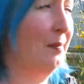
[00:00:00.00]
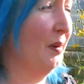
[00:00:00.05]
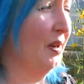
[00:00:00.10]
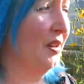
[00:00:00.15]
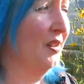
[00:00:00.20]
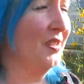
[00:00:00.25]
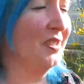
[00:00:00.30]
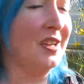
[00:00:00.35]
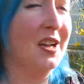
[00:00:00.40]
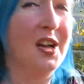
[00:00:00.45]

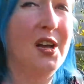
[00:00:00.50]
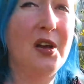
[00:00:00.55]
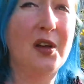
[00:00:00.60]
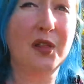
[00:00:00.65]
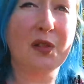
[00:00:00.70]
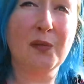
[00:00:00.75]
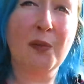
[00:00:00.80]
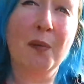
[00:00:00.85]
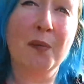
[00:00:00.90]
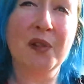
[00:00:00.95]
because
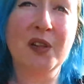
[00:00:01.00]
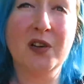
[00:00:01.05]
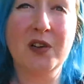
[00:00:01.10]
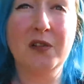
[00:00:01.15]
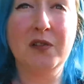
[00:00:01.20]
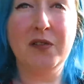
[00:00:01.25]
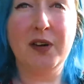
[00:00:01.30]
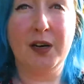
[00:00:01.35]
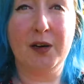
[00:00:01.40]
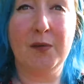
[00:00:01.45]
the one with the
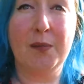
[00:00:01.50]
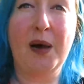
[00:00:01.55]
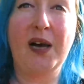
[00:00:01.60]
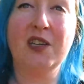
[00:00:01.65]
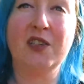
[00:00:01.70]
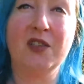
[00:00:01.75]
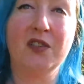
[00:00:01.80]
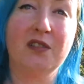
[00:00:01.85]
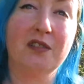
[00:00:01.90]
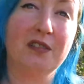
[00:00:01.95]
cut flower
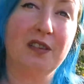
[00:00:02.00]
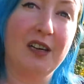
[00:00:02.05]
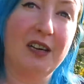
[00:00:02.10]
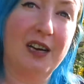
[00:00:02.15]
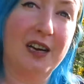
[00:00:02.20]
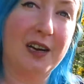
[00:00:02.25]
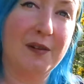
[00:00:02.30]
patch on,